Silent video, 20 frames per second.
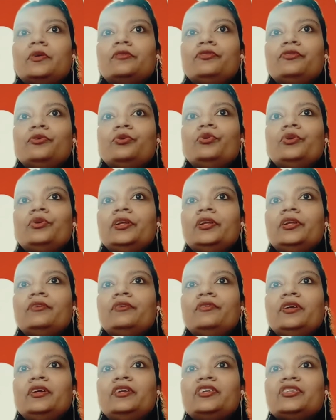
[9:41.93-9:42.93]
fuel
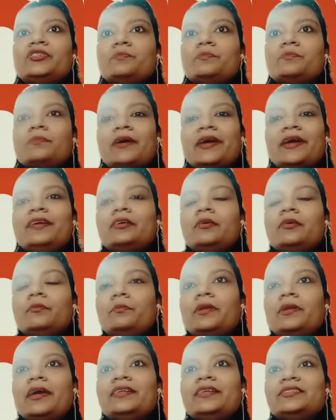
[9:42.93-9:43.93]
delivery despite
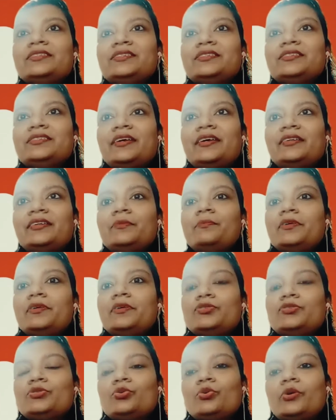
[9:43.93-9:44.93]
compliances like the
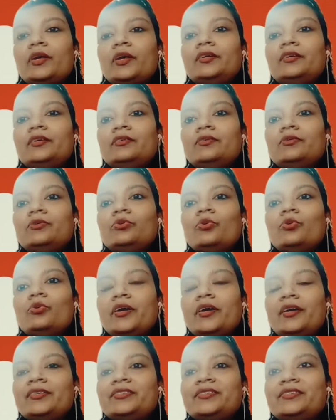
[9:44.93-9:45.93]
PESO and the
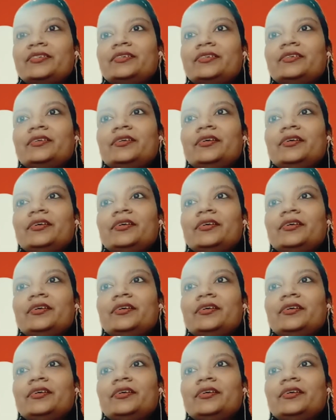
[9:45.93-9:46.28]
OISD?